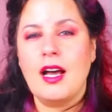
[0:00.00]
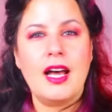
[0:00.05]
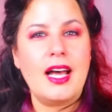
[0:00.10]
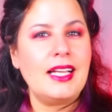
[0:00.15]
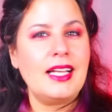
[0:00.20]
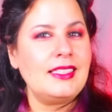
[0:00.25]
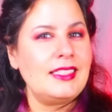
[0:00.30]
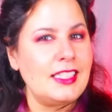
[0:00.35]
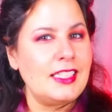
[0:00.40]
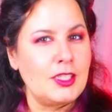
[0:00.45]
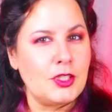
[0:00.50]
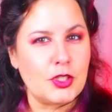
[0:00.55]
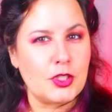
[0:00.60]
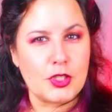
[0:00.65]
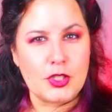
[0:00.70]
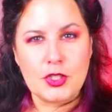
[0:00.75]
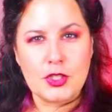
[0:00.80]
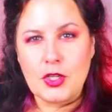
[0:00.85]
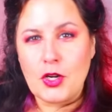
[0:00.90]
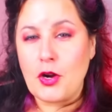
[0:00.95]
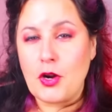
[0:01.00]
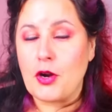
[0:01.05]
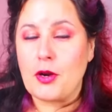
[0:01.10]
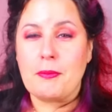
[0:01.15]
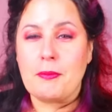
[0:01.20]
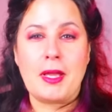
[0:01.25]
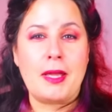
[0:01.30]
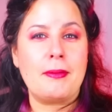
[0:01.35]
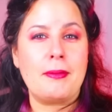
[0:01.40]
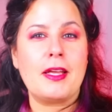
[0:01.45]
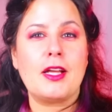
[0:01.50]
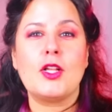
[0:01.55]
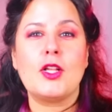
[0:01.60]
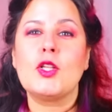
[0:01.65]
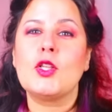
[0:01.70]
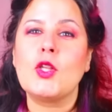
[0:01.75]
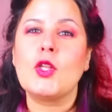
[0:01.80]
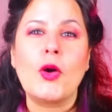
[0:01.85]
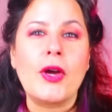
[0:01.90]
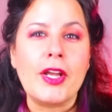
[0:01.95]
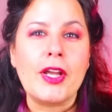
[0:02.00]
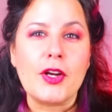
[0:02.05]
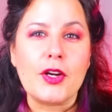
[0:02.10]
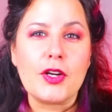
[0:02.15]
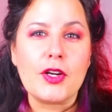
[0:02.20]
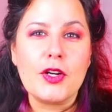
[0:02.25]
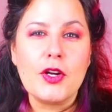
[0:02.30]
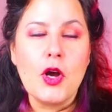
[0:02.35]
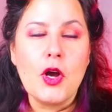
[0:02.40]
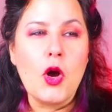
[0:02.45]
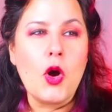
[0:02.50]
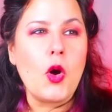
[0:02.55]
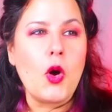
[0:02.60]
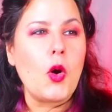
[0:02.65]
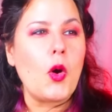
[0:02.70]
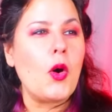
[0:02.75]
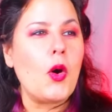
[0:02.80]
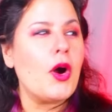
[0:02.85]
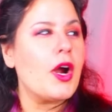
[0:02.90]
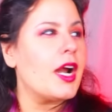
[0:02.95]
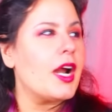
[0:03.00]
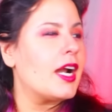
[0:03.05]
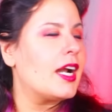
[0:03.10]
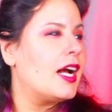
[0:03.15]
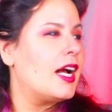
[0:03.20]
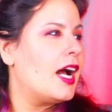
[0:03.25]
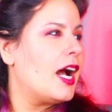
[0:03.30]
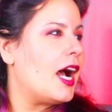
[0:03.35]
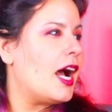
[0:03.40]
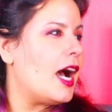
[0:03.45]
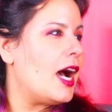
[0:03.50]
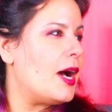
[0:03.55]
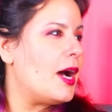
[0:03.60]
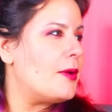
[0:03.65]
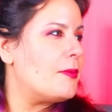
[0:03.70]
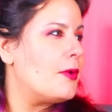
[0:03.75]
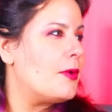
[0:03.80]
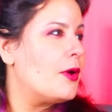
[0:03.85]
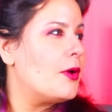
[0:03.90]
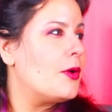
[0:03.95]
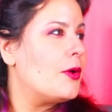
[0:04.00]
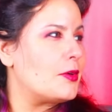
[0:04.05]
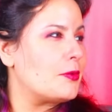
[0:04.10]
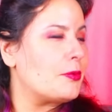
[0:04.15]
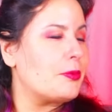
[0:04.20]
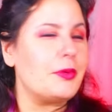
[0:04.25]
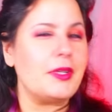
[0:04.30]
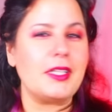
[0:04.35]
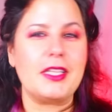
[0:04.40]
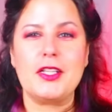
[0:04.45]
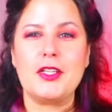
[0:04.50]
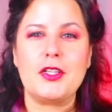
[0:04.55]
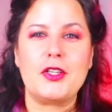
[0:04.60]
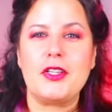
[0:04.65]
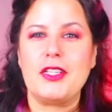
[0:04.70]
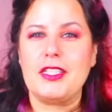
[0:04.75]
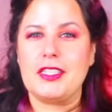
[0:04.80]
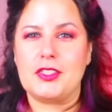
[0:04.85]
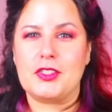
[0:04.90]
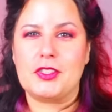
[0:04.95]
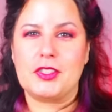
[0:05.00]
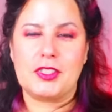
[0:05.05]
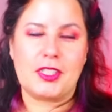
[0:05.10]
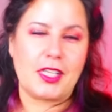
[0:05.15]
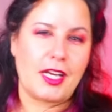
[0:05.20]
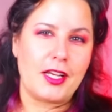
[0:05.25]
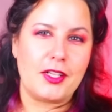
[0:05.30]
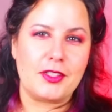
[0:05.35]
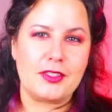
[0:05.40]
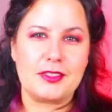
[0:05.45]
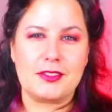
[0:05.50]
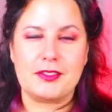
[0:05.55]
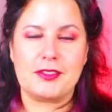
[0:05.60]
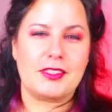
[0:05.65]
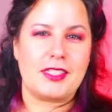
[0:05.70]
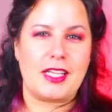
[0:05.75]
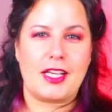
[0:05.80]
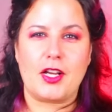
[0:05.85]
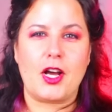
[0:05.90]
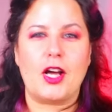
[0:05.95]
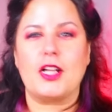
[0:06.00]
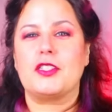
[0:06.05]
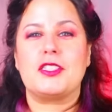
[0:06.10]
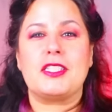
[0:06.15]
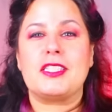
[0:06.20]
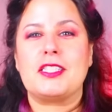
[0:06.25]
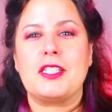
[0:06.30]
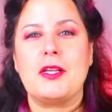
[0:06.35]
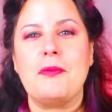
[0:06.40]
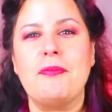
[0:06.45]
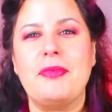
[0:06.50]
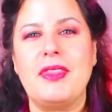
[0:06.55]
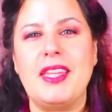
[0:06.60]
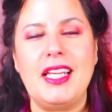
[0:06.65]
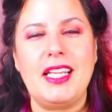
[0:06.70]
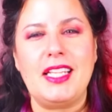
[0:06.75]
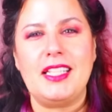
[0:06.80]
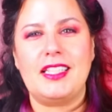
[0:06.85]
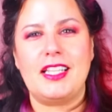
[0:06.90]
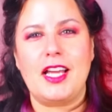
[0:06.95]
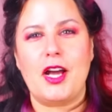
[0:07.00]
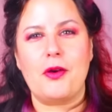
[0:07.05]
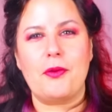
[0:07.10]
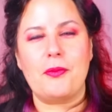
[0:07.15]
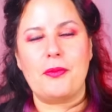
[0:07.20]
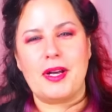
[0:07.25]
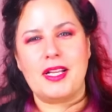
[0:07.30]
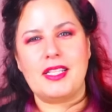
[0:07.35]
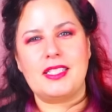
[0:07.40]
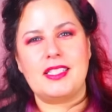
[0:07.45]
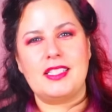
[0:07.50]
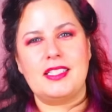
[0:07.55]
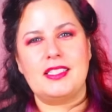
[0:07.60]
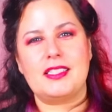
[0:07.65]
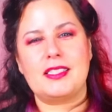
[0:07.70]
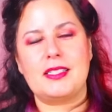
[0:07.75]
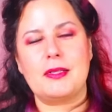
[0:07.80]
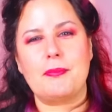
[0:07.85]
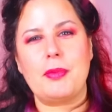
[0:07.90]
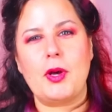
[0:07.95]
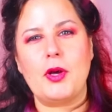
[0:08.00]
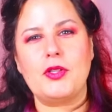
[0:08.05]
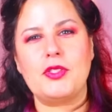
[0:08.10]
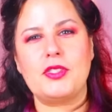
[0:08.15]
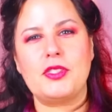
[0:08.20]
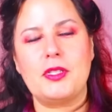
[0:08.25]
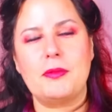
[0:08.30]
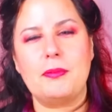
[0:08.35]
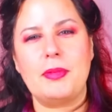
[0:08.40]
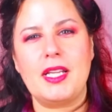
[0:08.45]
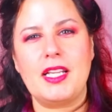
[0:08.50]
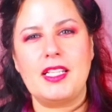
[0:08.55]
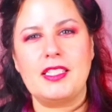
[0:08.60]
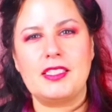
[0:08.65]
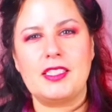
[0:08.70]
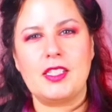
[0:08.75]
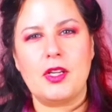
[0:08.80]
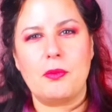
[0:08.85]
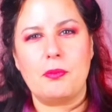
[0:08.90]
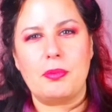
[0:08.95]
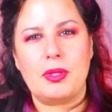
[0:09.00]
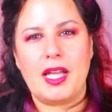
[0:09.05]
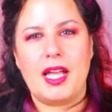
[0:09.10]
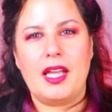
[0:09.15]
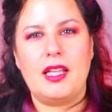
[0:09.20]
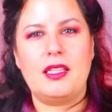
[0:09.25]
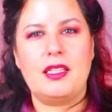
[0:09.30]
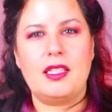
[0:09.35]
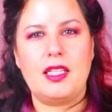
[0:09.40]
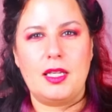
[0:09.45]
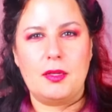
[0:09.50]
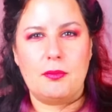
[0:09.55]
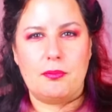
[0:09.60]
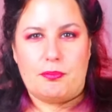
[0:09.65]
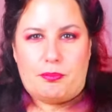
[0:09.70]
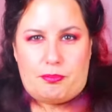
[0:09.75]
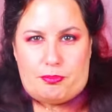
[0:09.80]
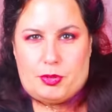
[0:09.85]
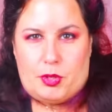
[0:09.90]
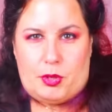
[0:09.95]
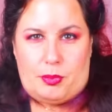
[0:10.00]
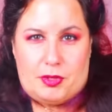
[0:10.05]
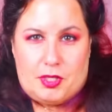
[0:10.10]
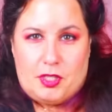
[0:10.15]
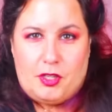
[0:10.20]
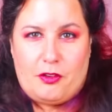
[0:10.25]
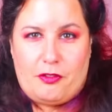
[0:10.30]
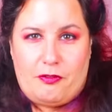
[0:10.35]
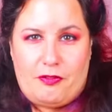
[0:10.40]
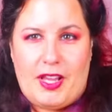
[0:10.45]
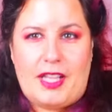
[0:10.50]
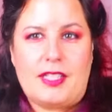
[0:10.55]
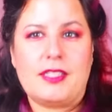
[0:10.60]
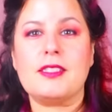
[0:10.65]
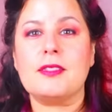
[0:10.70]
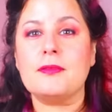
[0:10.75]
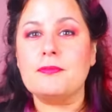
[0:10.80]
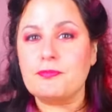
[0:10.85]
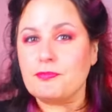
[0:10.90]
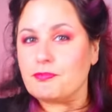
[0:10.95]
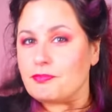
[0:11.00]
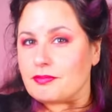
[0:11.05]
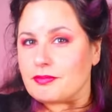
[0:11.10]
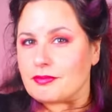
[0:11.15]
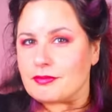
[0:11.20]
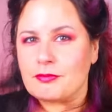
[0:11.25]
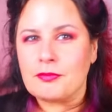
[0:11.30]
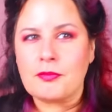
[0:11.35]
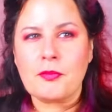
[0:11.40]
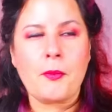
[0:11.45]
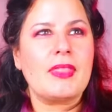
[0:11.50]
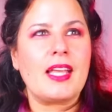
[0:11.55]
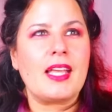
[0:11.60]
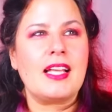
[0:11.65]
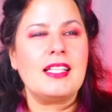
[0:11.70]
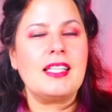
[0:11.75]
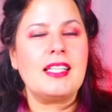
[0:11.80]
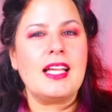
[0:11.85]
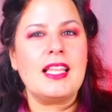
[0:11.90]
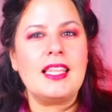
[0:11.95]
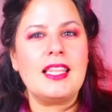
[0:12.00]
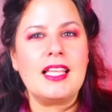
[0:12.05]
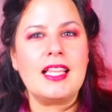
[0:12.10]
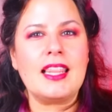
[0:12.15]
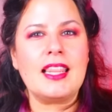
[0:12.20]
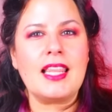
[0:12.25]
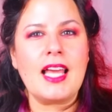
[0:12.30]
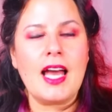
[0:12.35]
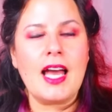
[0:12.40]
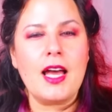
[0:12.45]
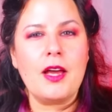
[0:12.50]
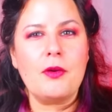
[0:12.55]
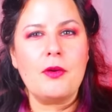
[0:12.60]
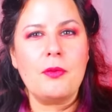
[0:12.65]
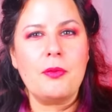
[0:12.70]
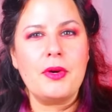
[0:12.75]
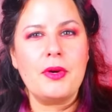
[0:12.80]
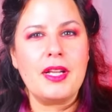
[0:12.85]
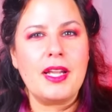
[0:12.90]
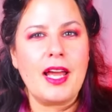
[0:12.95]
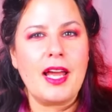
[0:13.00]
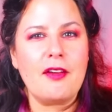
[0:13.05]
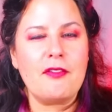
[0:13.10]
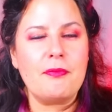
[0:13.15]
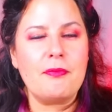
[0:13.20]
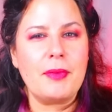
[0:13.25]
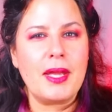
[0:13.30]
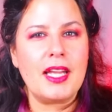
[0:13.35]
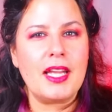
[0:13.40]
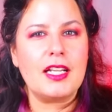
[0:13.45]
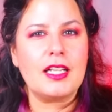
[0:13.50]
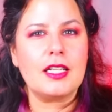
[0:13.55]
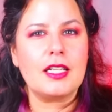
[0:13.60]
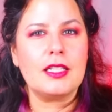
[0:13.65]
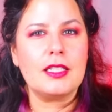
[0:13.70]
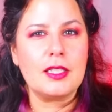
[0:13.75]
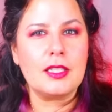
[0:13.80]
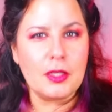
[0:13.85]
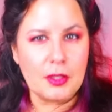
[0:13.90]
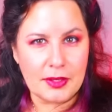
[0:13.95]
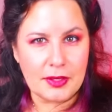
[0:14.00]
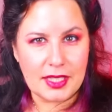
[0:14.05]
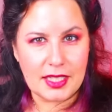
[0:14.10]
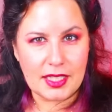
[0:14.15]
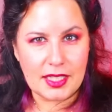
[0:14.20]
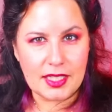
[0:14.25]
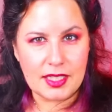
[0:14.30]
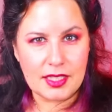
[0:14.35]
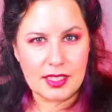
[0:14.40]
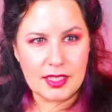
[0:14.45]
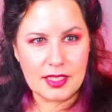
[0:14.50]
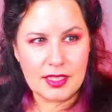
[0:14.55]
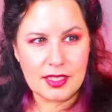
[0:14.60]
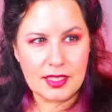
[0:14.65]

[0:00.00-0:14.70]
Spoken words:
a teacher, or maybe a lawyer, or a really good child psychologist. Something that wasn't supposed to be so blatantly boobs in your face. Because I think that would have made Chloe